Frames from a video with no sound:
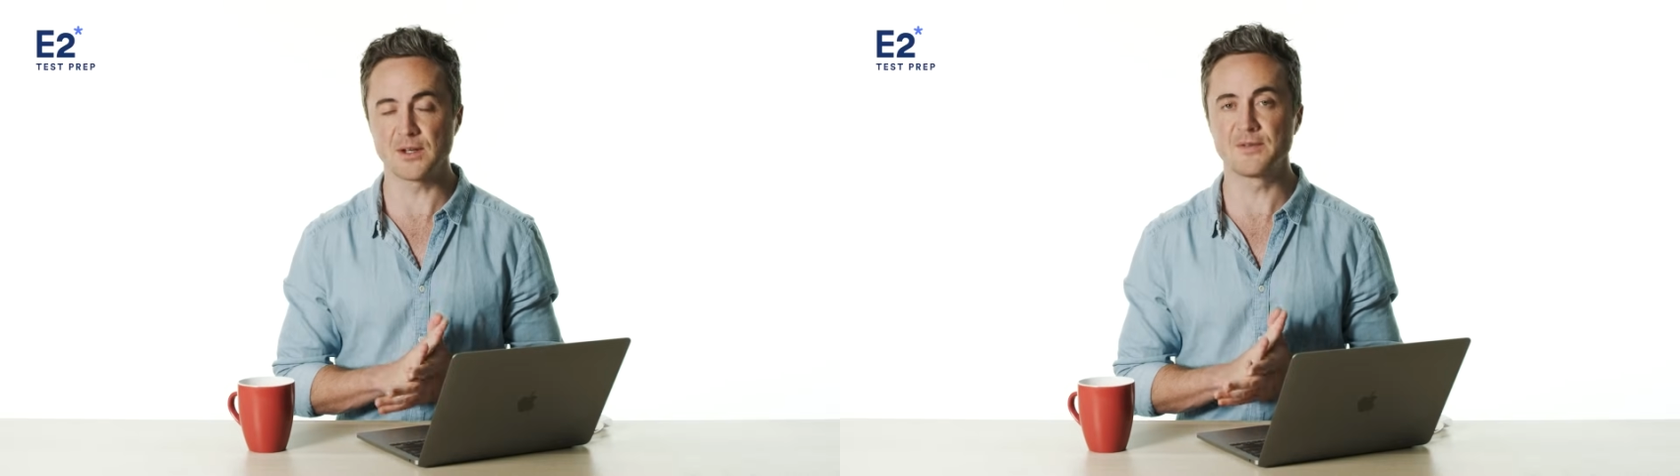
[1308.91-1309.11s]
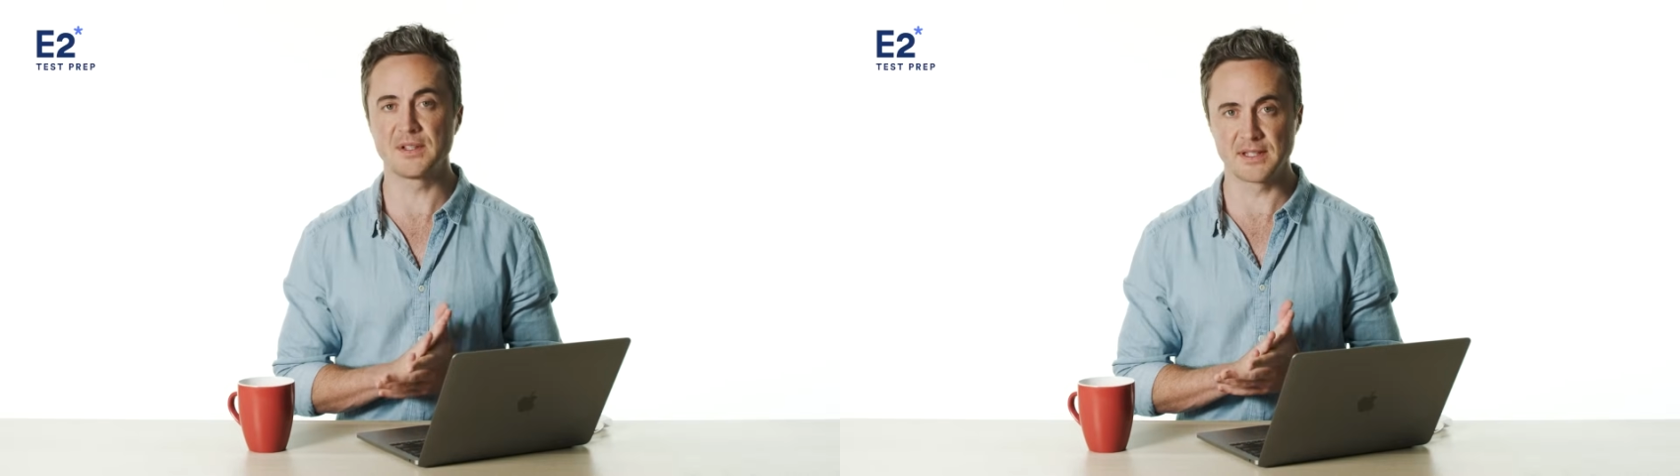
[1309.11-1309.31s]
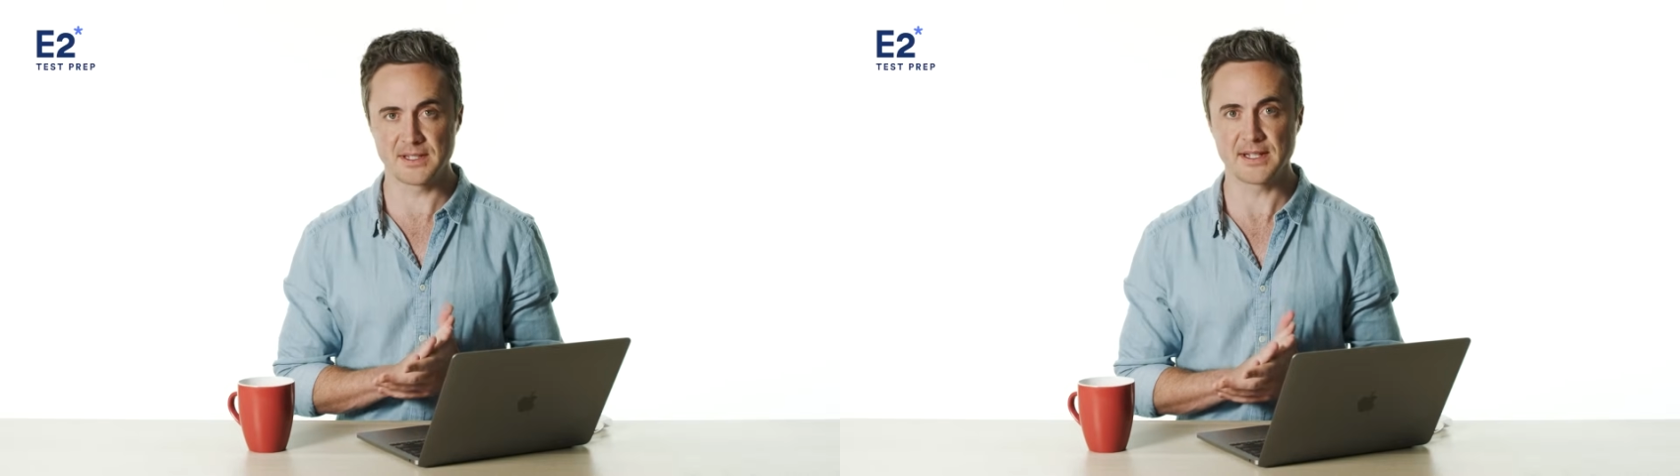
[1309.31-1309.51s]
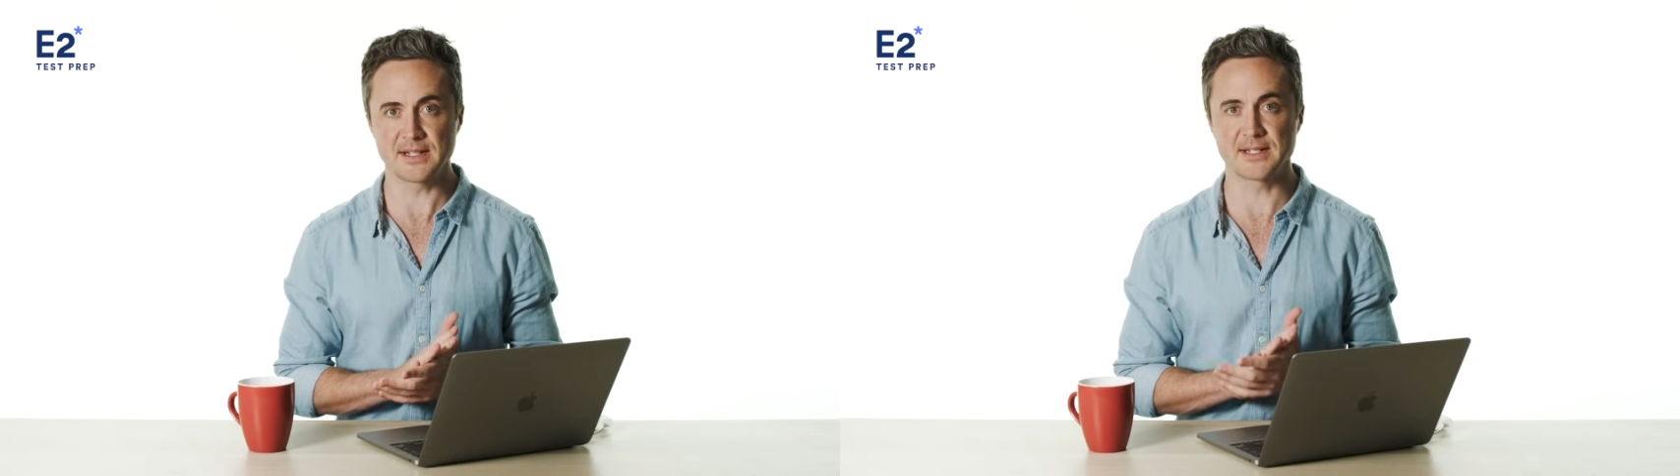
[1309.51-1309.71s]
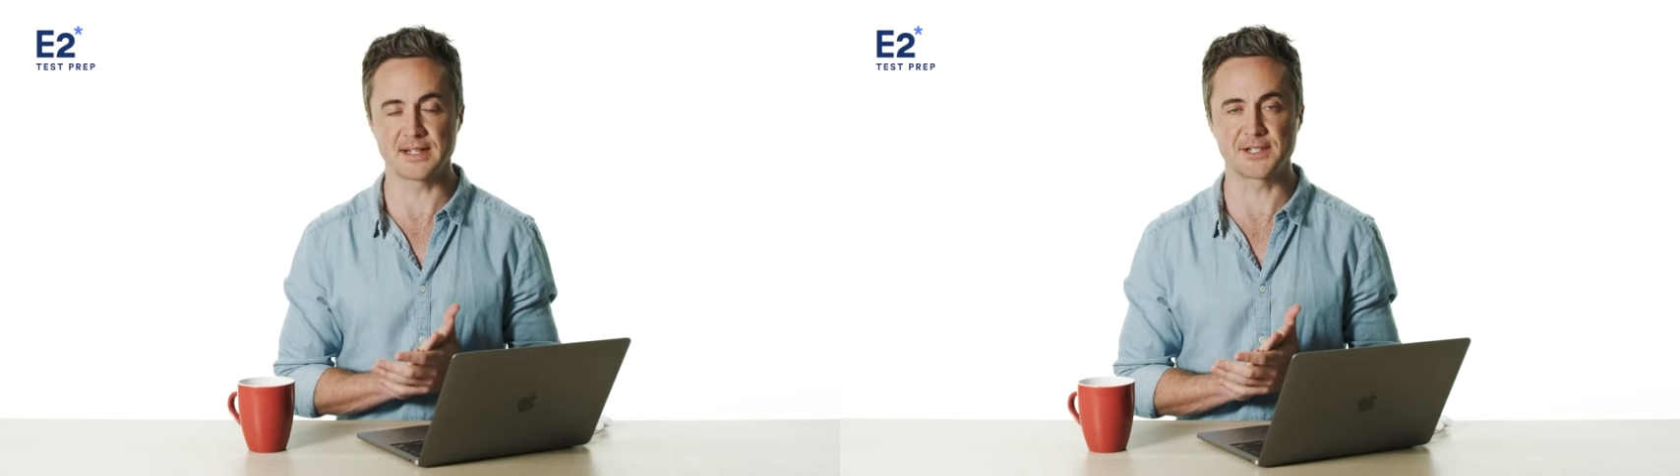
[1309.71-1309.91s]
of the
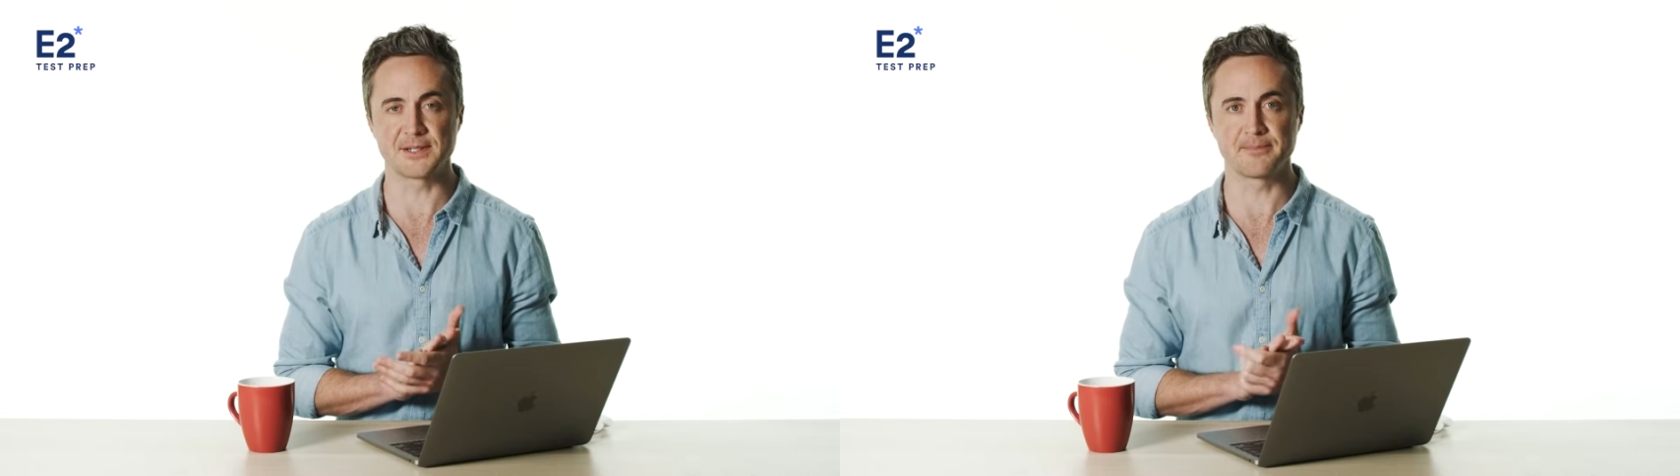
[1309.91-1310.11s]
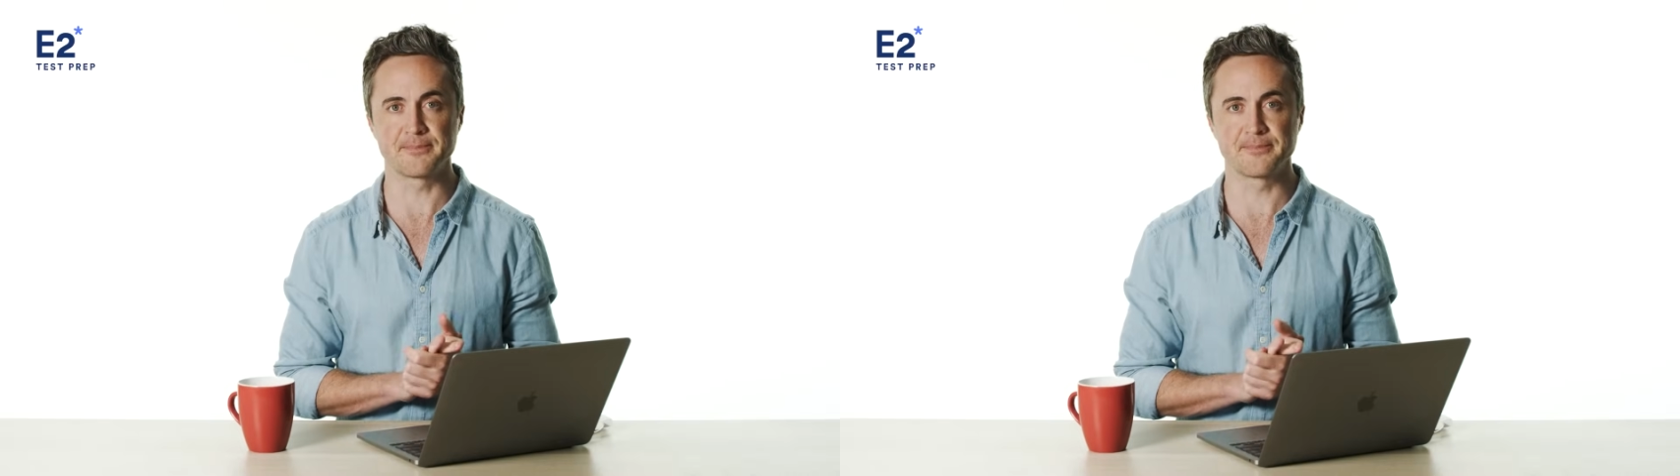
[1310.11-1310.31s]
listening section.